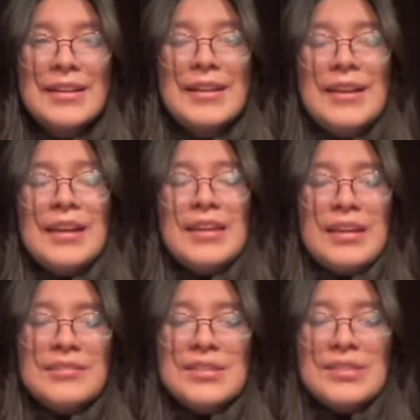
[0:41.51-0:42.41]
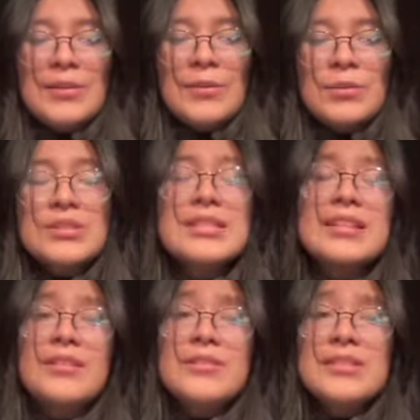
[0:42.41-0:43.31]
And so the
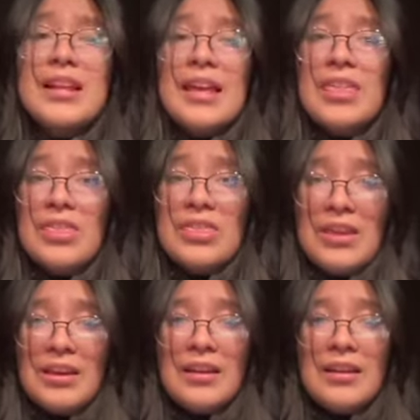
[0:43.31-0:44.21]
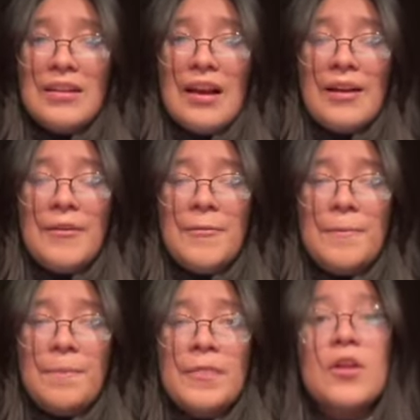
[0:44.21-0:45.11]
skills that I think um,
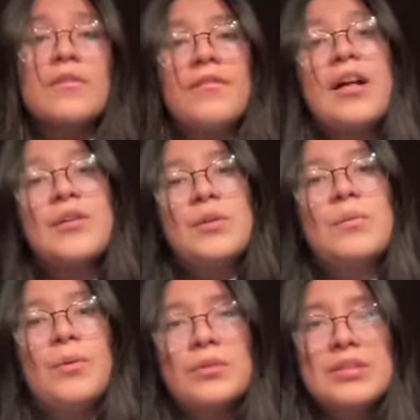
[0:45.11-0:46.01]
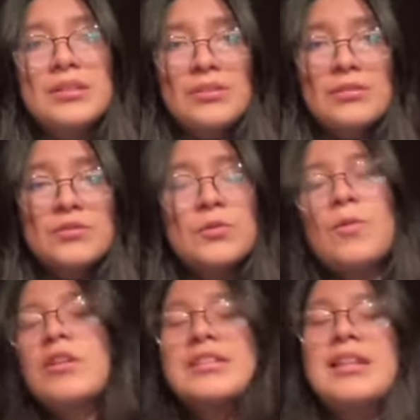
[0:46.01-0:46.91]
are valuable to
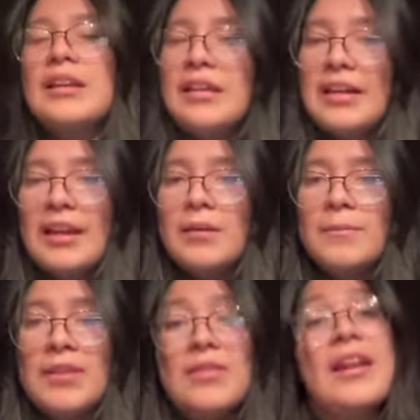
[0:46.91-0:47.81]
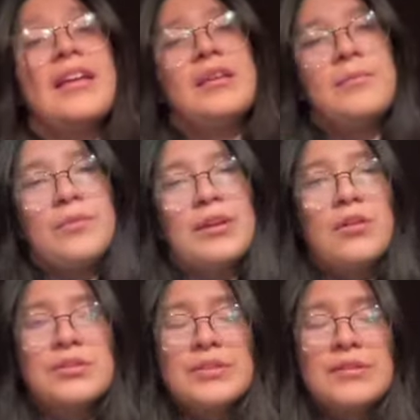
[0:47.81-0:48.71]
towards any camp and that I can bring
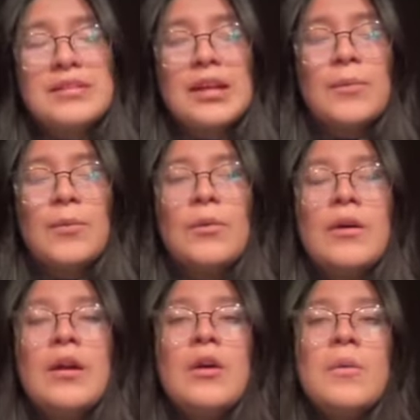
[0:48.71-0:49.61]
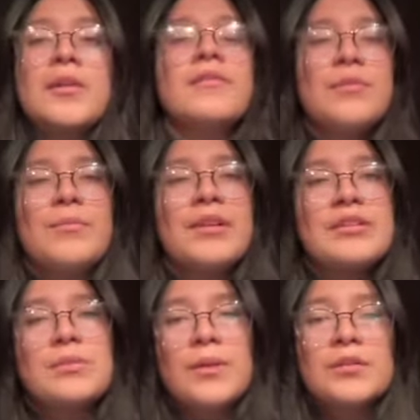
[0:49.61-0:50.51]
onto the table. One of the biggest
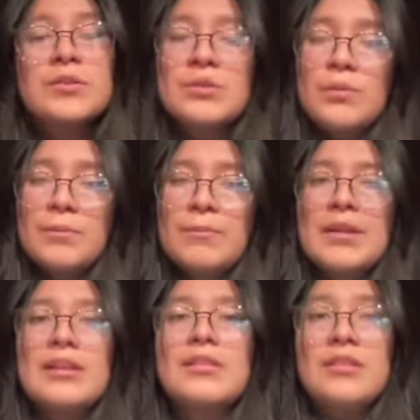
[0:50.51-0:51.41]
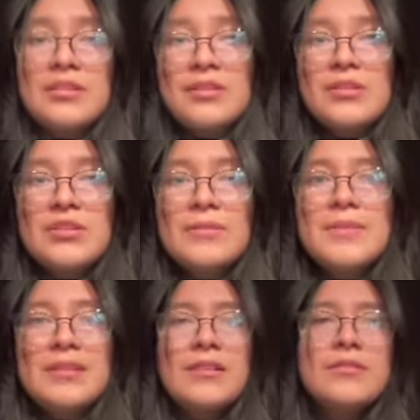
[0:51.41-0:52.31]
ones would be leadership
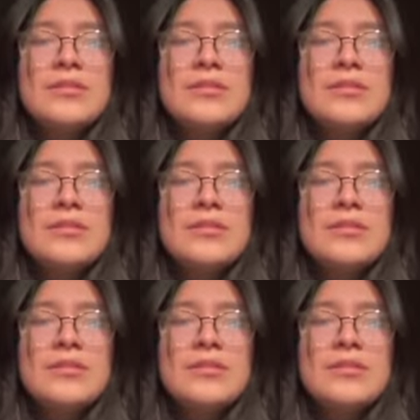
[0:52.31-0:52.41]
skills,